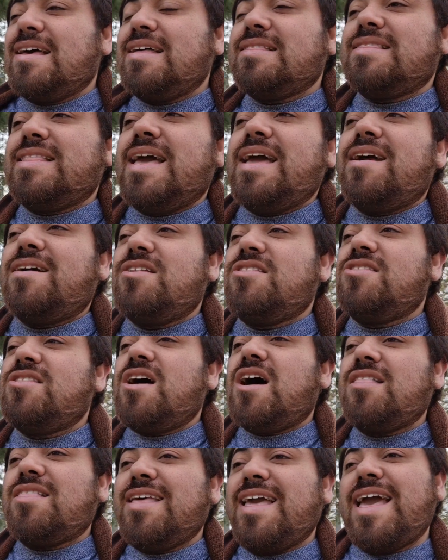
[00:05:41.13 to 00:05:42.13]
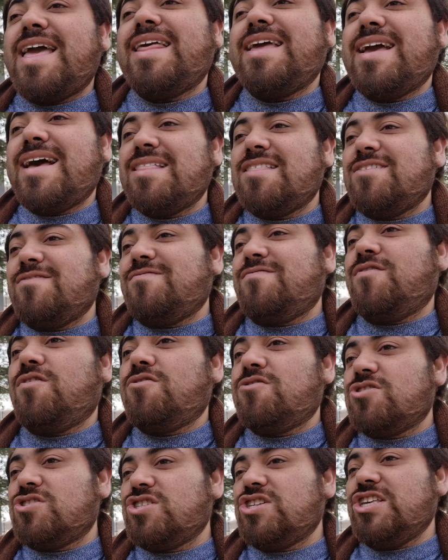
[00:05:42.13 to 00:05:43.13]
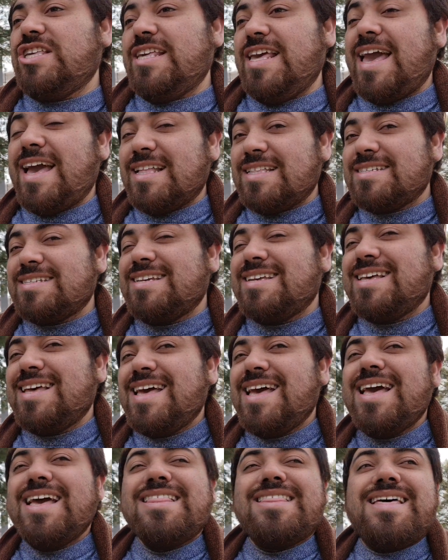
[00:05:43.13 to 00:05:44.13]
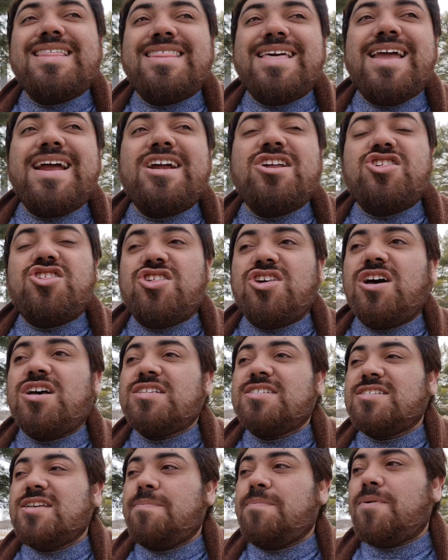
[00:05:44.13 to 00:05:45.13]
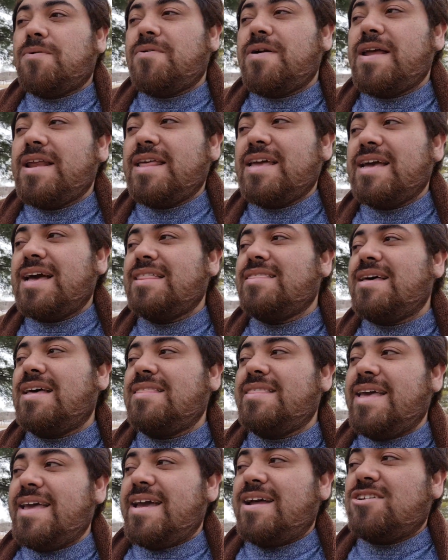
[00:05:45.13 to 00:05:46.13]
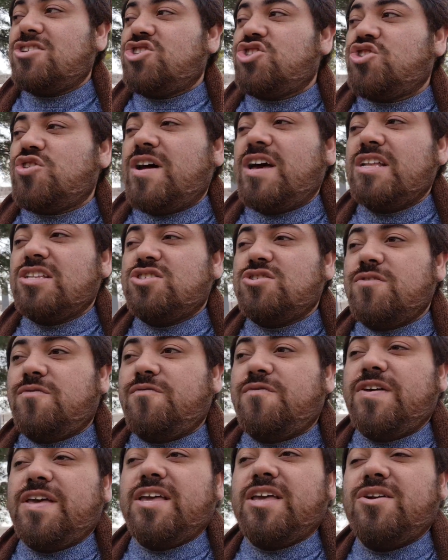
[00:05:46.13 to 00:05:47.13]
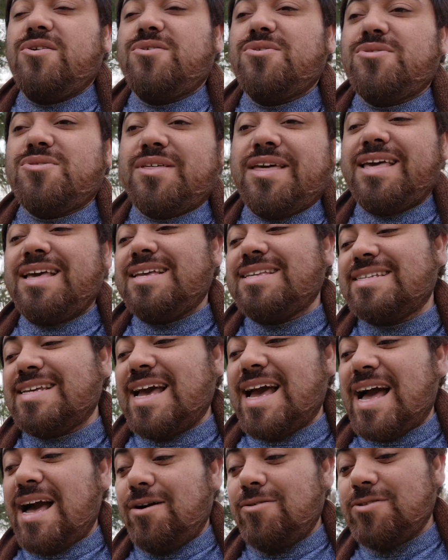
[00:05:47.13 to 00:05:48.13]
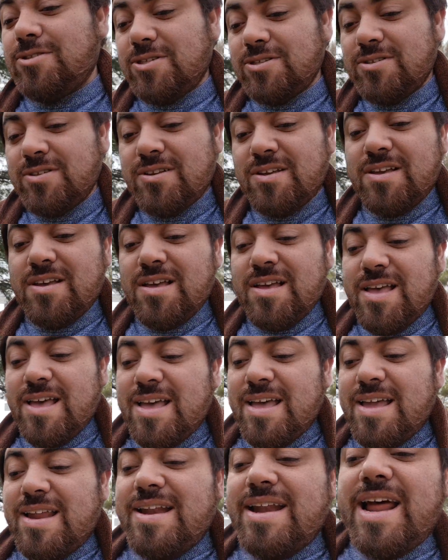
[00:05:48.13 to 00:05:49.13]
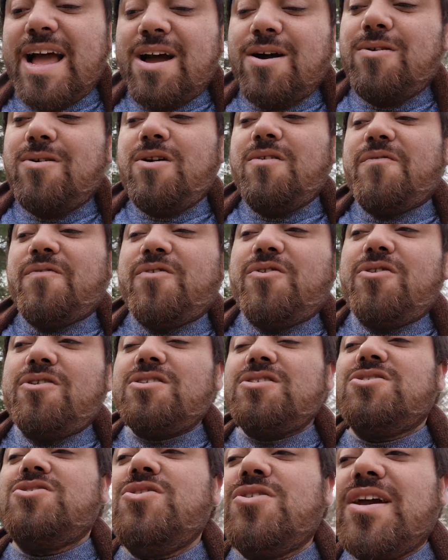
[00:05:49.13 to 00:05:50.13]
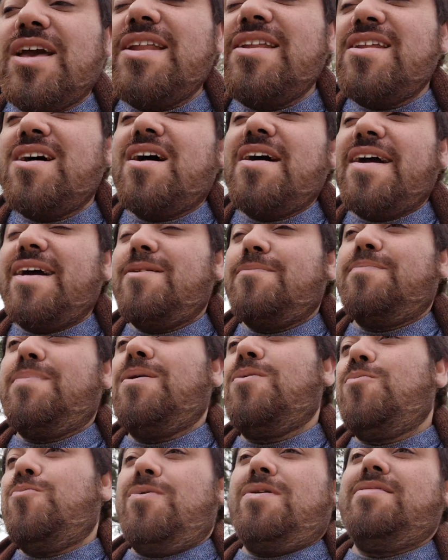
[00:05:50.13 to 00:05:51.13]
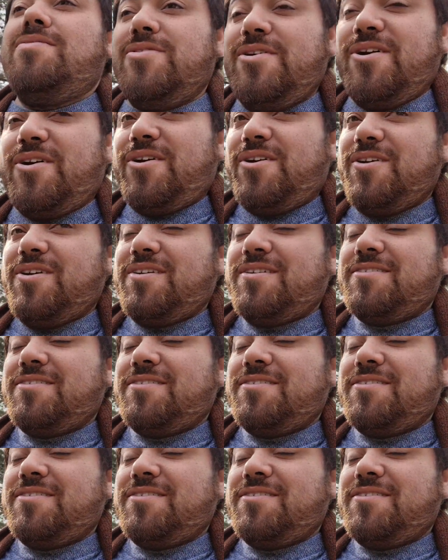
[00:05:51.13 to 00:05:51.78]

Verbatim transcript: they are not getting a divorce yet that they are just separating and that they are trying to figure things out now of course you cannot help but wonder